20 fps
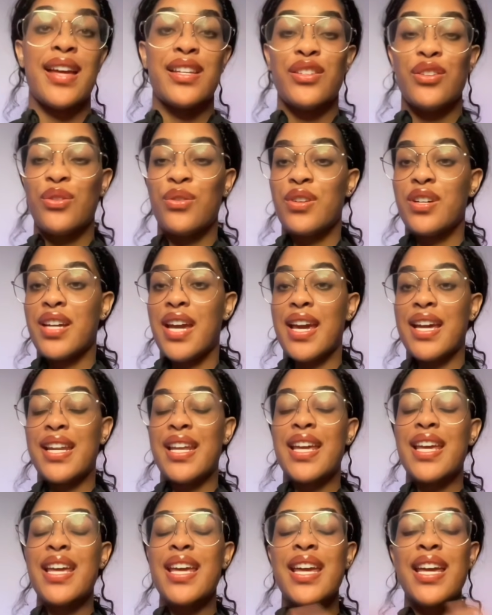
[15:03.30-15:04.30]
I to
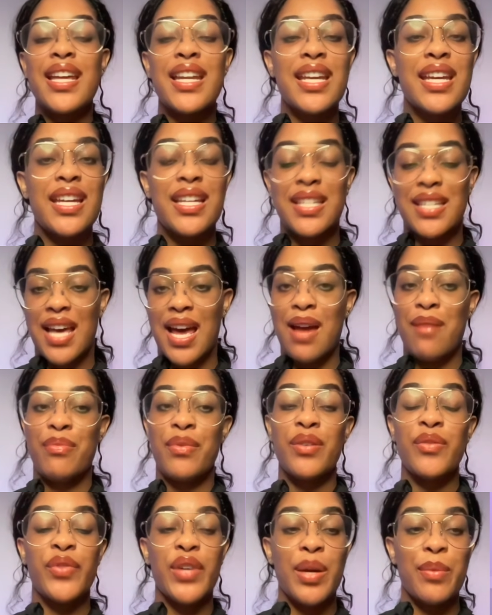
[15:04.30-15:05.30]
create any
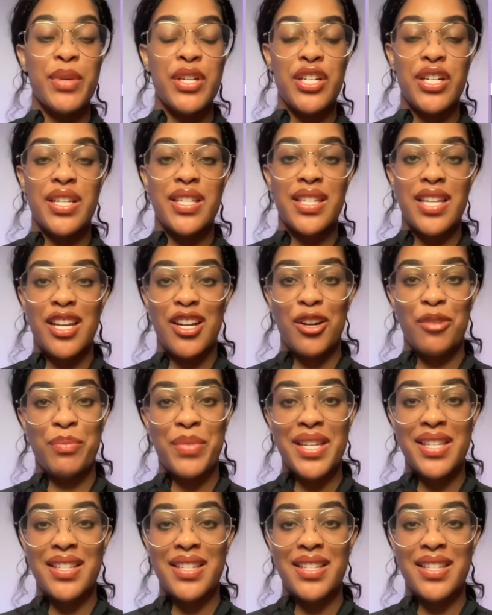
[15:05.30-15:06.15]
type of images in our